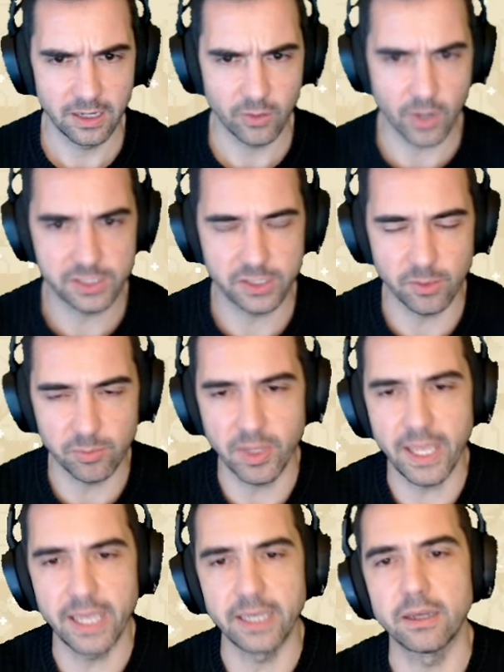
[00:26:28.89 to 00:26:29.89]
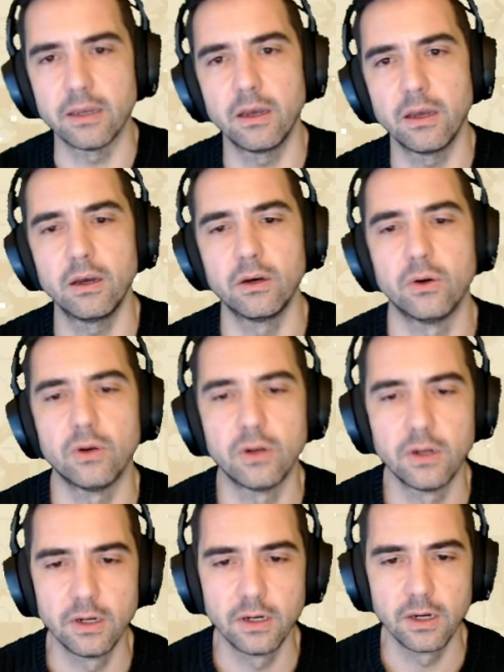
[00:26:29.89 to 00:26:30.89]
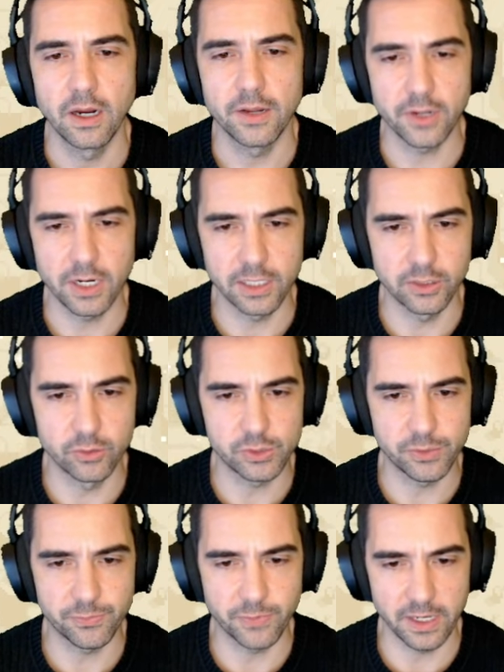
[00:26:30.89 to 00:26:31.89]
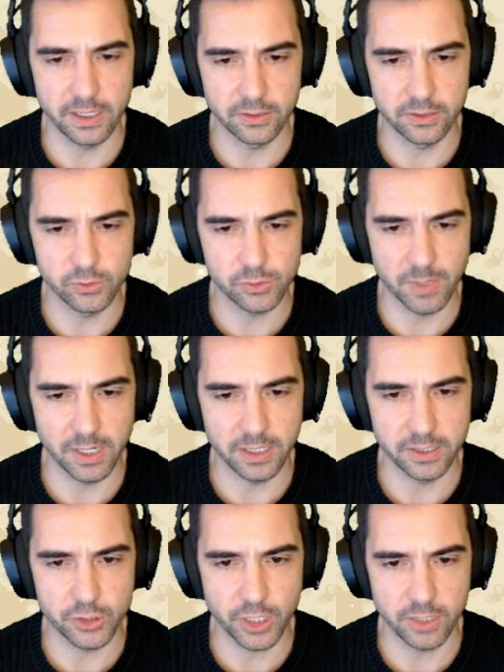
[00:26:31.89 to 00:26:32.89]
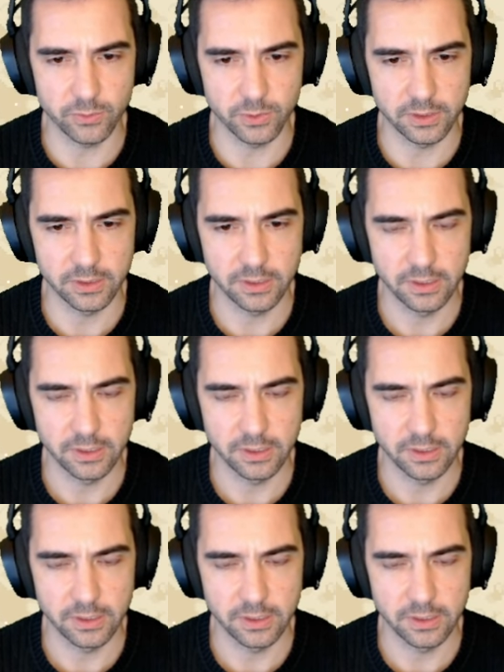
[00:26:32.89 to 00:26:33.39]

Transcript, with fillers: I still play. Oh. I thought I lose if I lose my general.